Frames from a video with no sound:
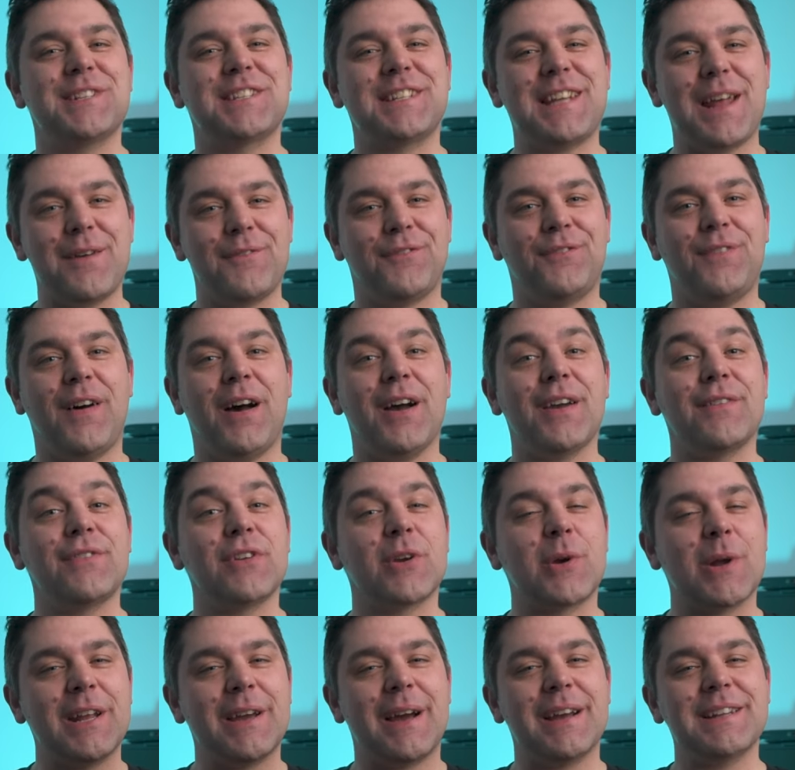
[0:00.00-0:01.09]
in step five,
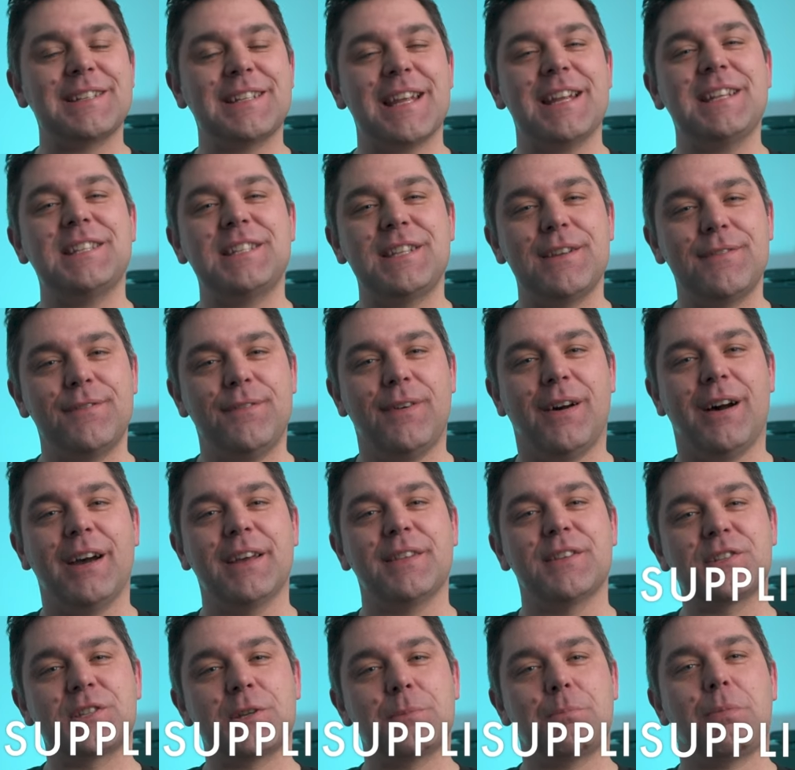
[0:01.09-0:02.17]
you're going to identify
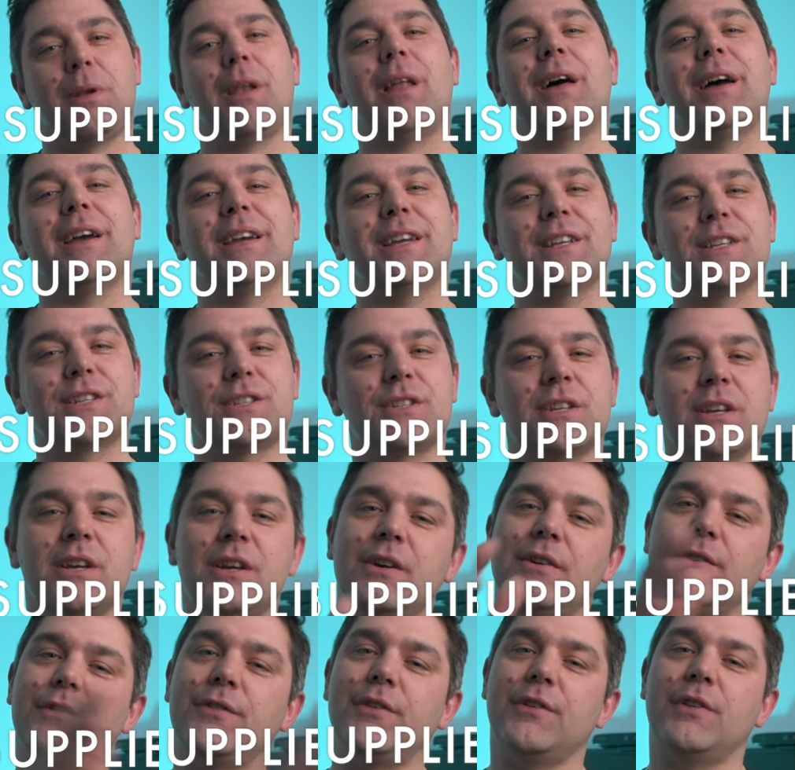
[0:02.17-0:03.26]
the suppliers
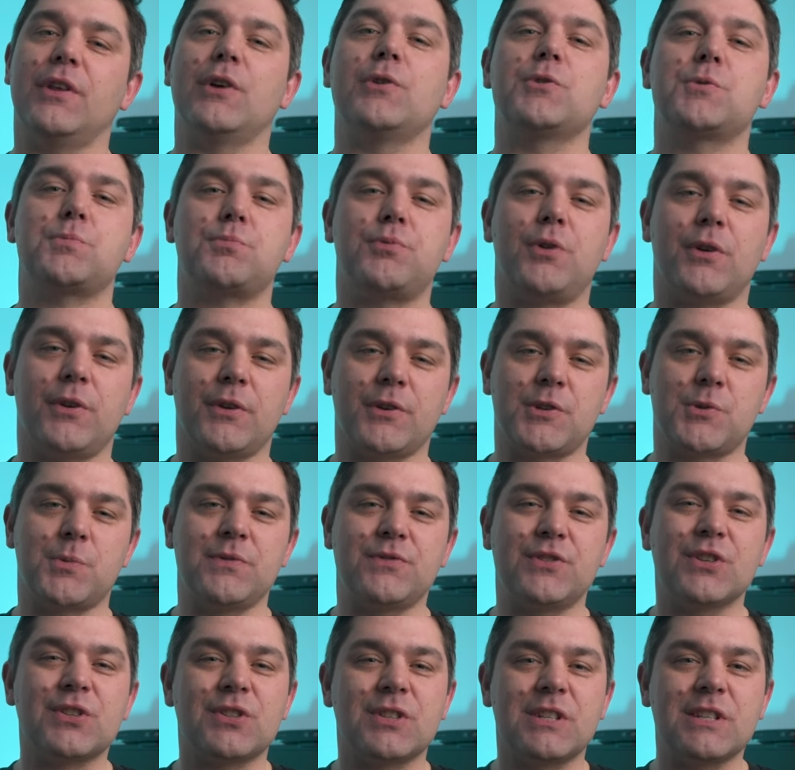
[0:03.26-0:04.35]
for those products
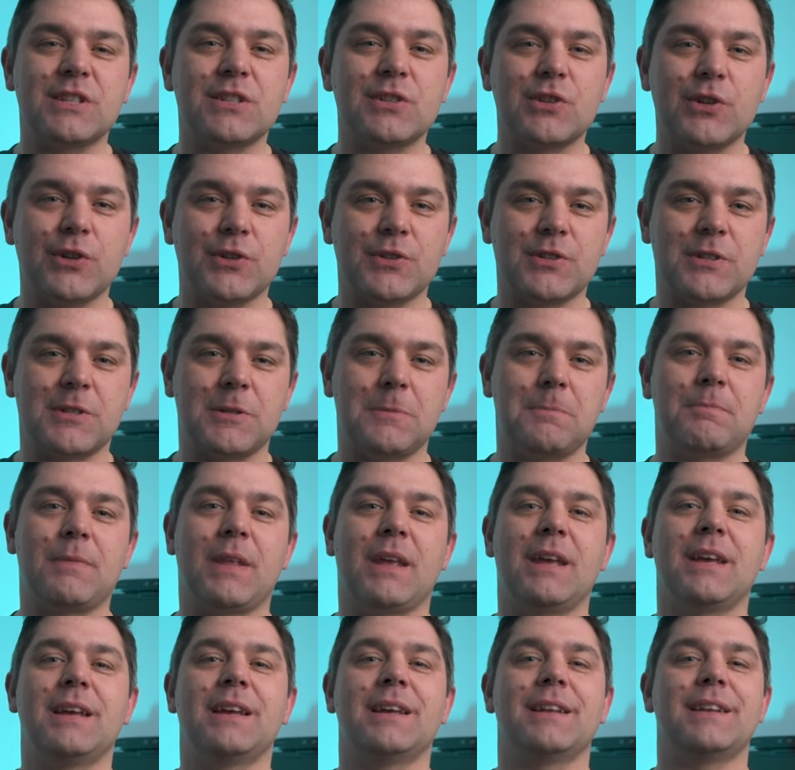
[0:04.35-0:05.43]
we've just discussed.
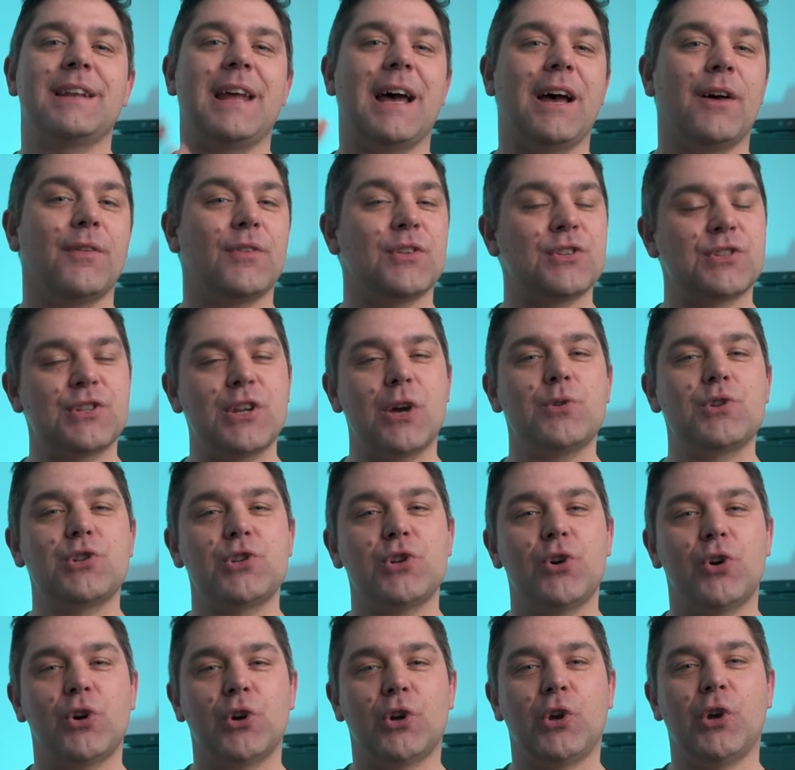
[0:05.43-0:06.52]
Now, there's no
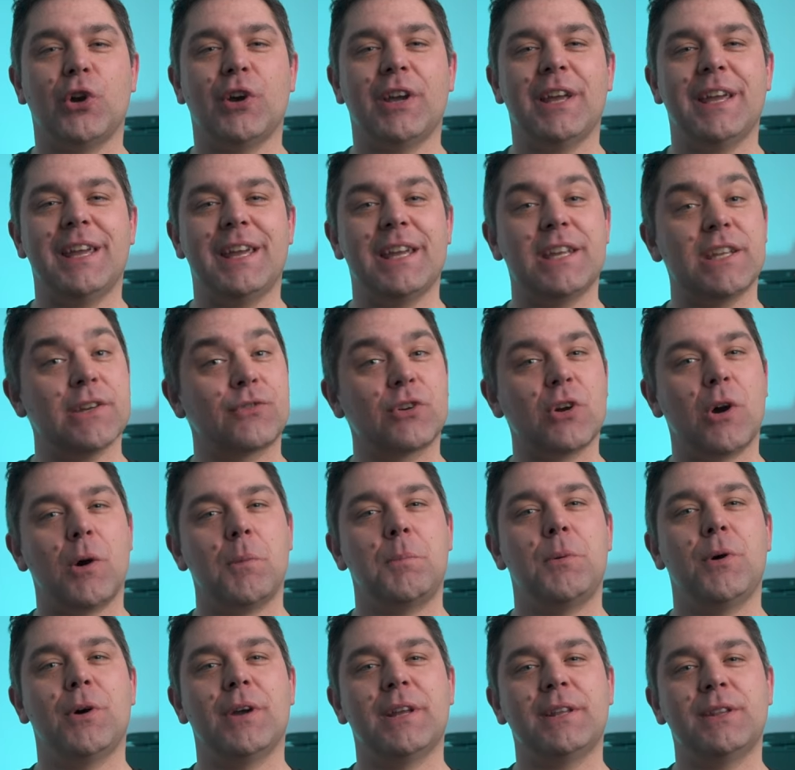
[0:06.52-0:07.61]
shortcut here. You've got to
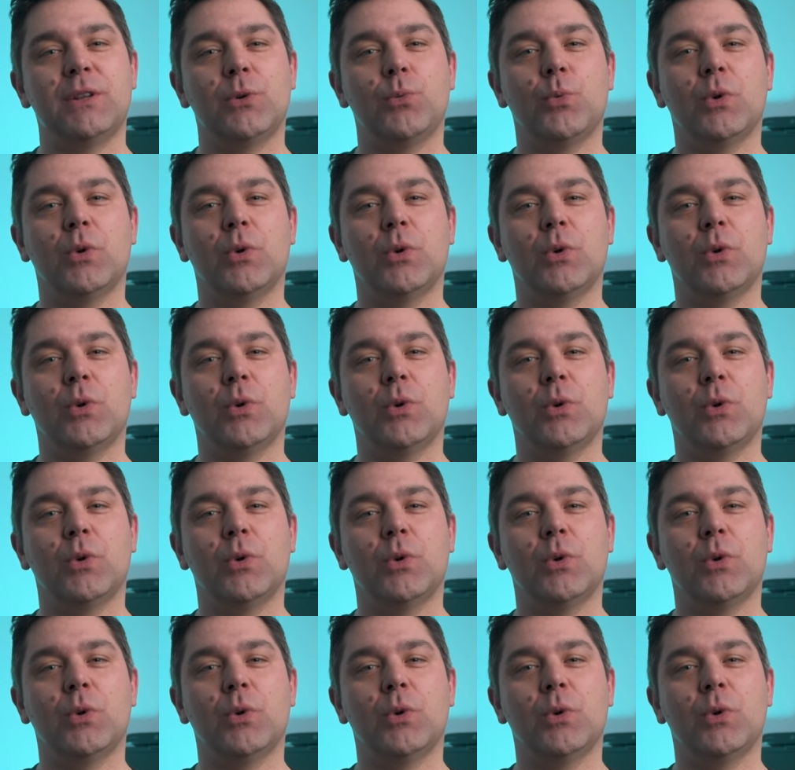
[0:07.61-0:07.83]
put in the